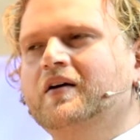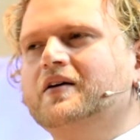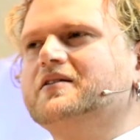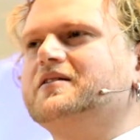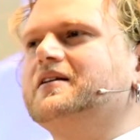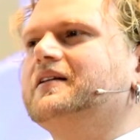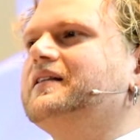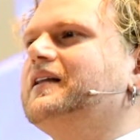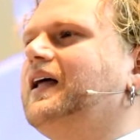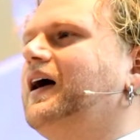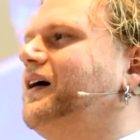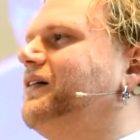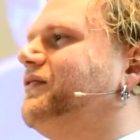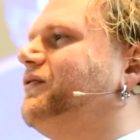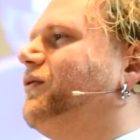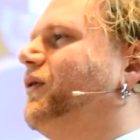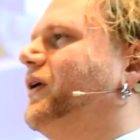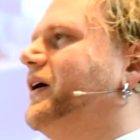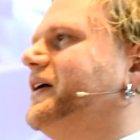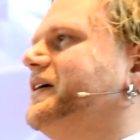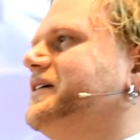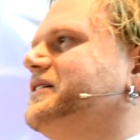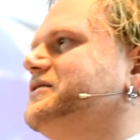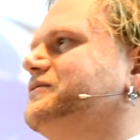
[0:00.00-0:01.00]
To love
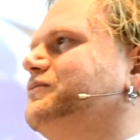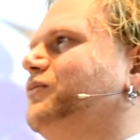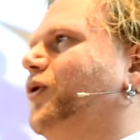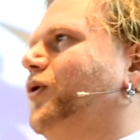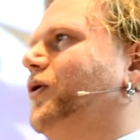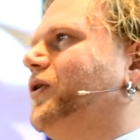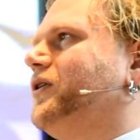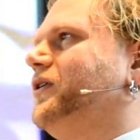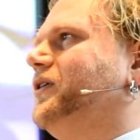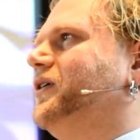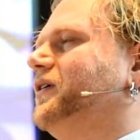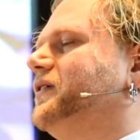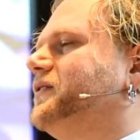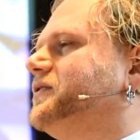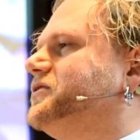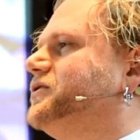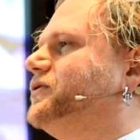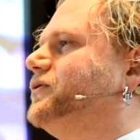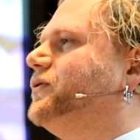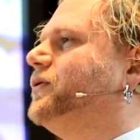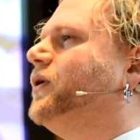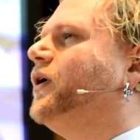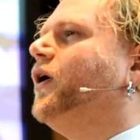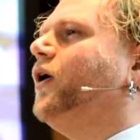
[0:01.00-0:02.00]
what is mortal,
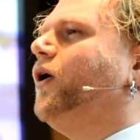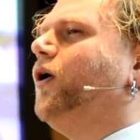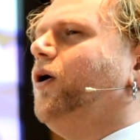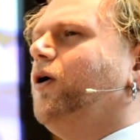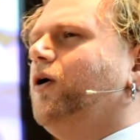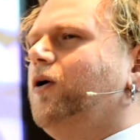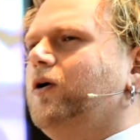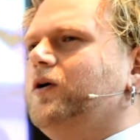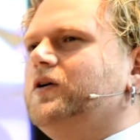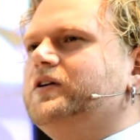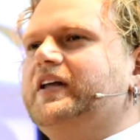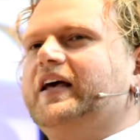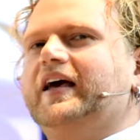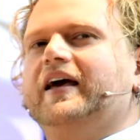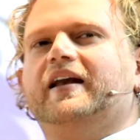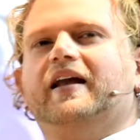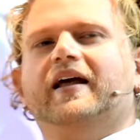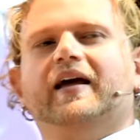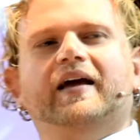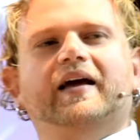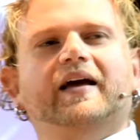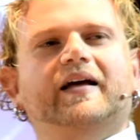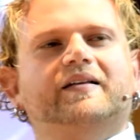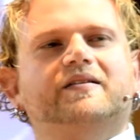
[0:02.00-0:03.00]
to hold it
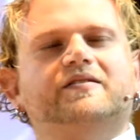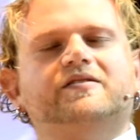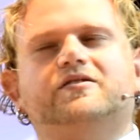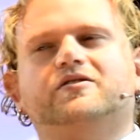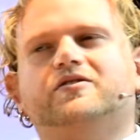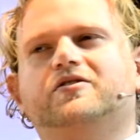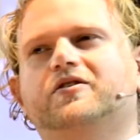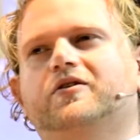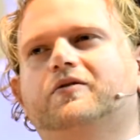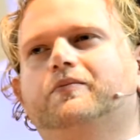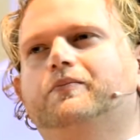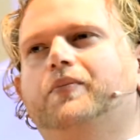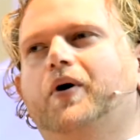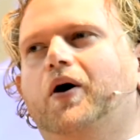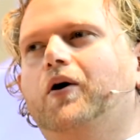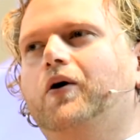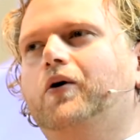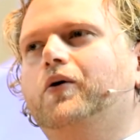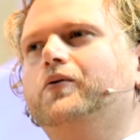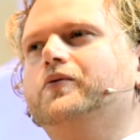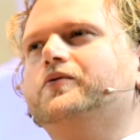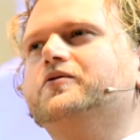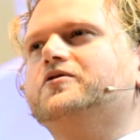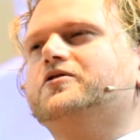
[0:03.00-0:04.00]
against your
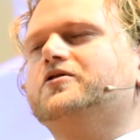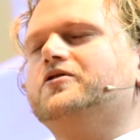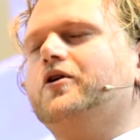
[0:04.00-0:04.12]
bones,